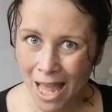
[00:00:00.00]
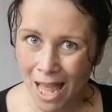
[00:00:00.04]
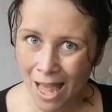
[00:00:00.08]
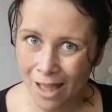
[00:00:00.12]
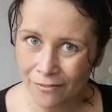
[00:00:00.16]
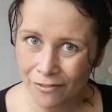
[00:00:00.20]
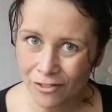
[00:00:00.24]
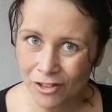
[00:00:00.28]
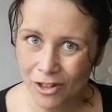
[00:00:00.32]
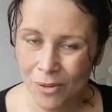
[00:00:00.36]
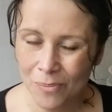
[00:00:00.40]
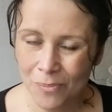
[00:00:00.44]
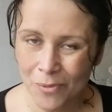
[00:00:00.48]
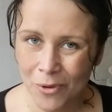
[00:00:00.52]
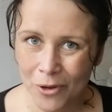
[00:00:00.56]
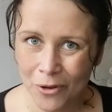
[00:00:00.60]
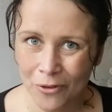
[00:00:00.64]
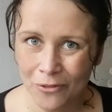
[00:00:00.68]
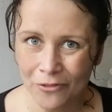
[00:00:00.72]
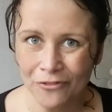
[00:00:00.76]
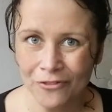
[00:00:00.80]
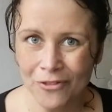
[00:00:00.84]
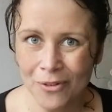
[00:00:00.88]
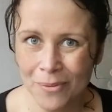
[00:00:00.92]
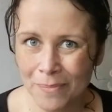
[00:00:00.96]
I've come
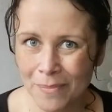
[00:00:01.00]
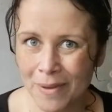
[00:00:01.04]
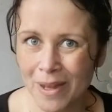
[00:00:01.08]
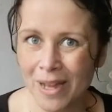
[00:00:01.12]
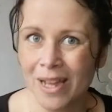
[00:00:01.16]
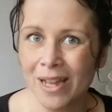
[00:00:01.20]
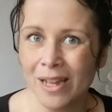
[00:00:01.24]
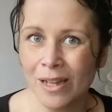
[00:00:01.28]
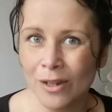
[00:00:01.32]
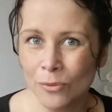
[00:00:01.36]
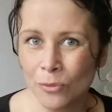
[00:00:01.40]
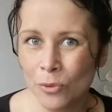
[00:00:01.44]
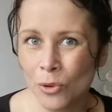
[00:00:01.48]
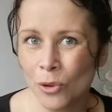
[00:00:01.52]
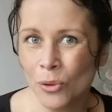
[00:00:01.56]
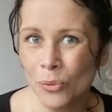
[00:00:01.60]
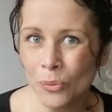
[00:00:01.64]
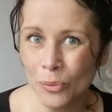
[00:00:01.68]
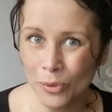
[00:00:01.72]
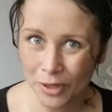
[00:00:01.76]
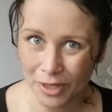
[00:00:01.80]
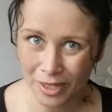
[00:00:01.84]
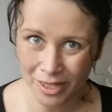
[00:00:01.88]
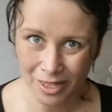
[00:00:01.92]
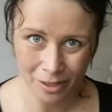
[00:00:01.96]
home from my
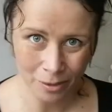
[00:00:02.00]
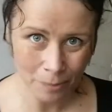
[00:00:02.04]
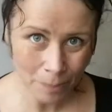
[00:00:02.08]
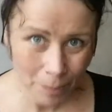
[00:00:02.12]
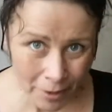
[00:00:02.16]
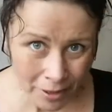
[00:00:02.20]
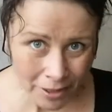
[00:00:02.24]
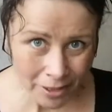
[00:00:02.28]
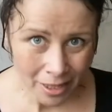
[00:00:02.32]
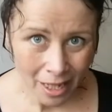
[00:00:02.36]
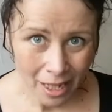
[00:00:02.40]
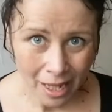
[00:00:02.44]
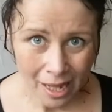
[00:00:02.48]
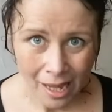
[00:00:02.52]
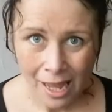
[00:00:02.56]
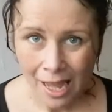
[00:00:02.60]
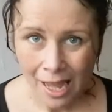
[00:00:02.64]
walk with Gilbert,